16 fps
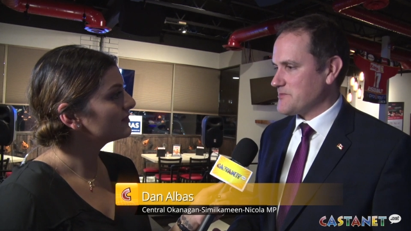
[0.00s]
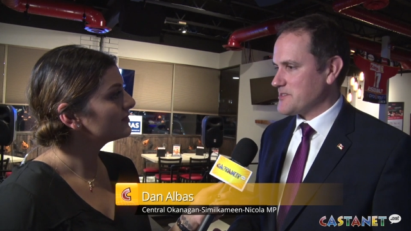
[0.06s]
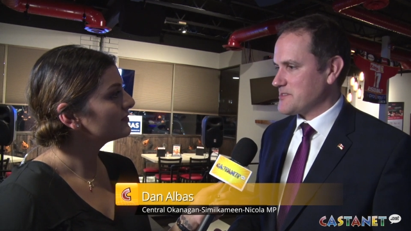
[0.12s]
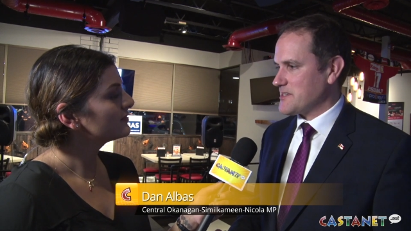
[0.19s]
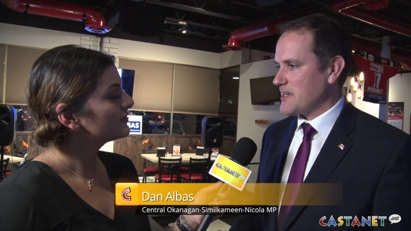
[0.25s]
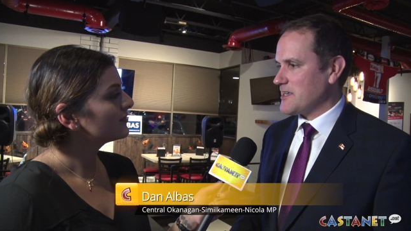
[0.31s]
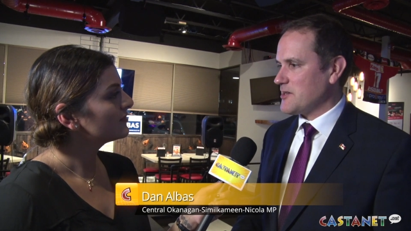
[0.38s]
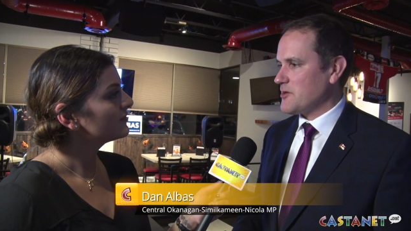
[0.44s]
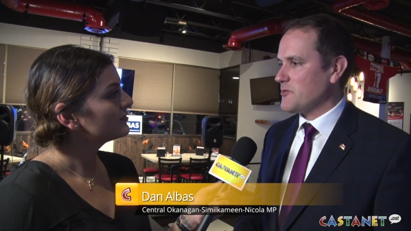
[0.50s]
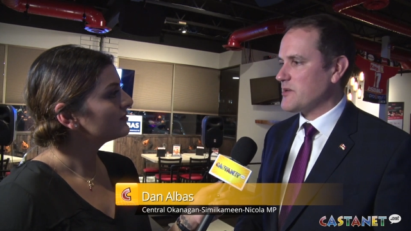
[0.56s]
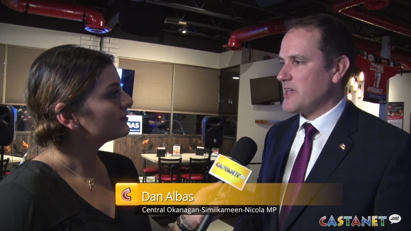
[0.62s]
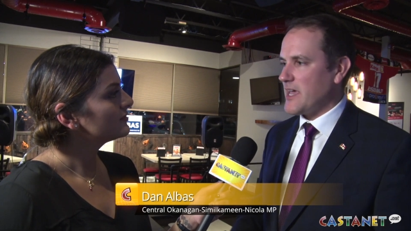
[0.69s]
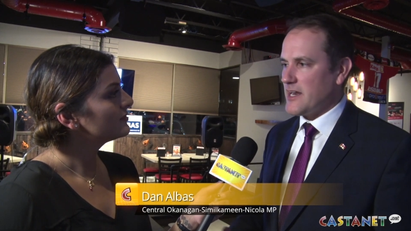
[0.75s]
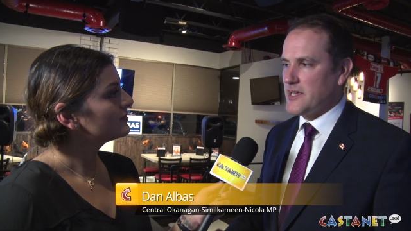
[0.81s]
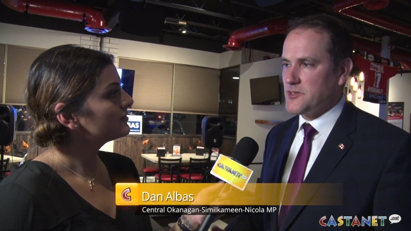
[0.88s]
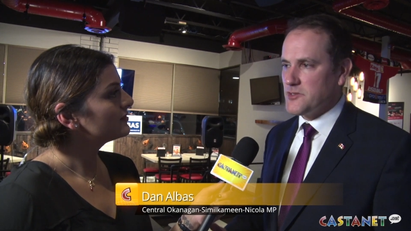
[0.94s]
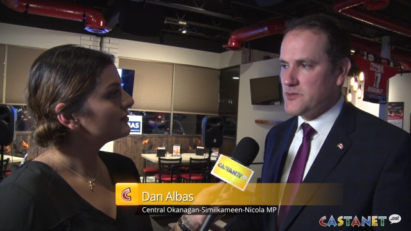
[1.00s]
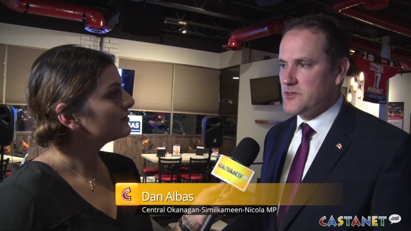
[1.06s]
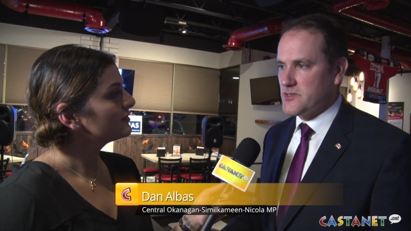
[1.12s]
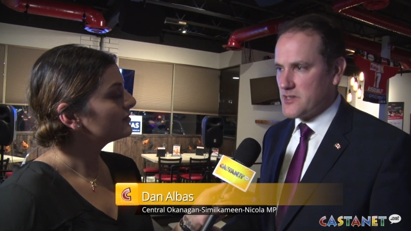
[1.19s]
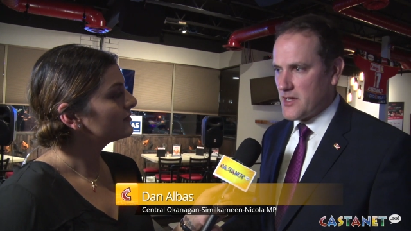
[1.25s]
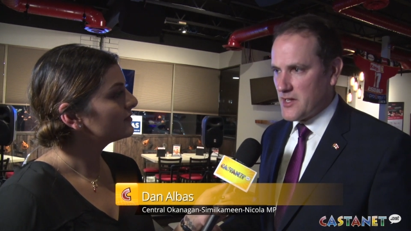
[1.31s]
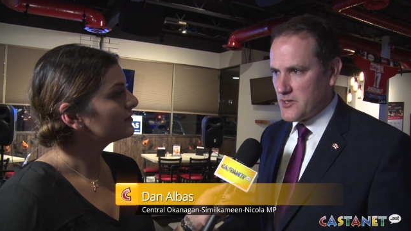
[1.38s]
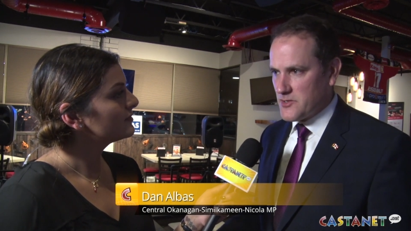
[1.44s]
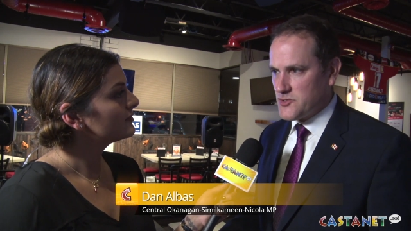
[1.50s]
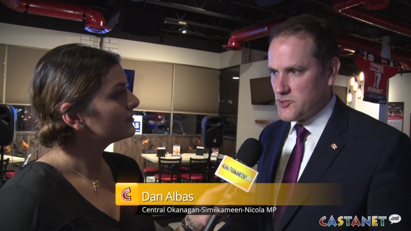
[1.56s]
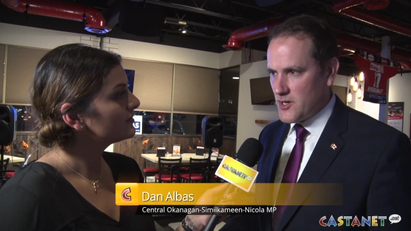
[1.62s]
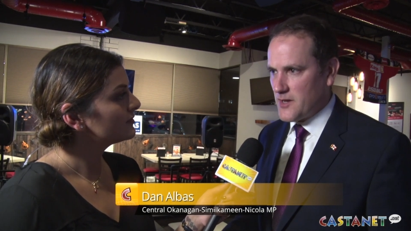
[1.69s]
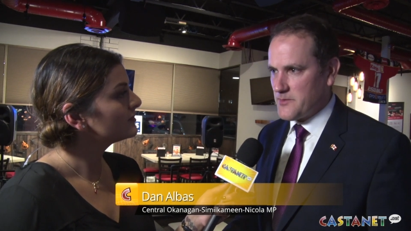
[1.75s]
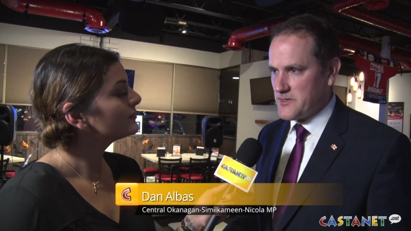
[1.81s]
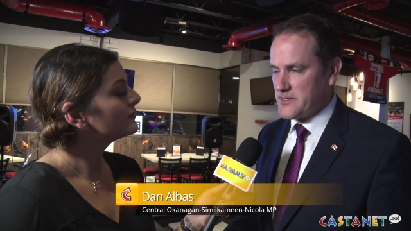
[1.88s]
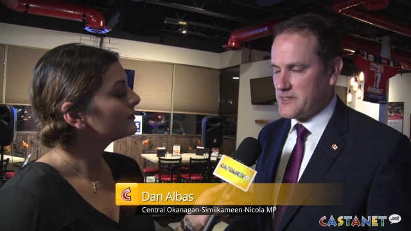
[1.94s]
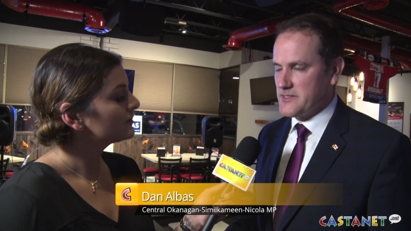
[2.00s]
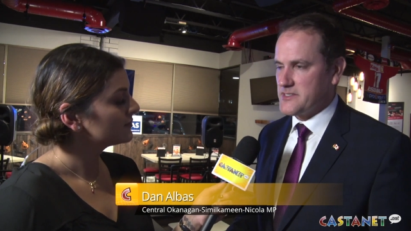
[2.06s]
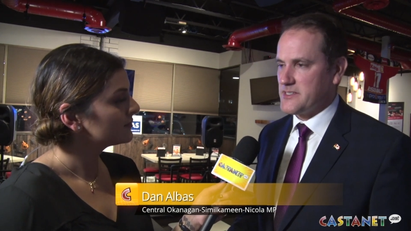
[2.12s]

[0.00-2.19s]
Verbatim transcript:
Speaker 1: to say, you know, can I do this, a good job of this?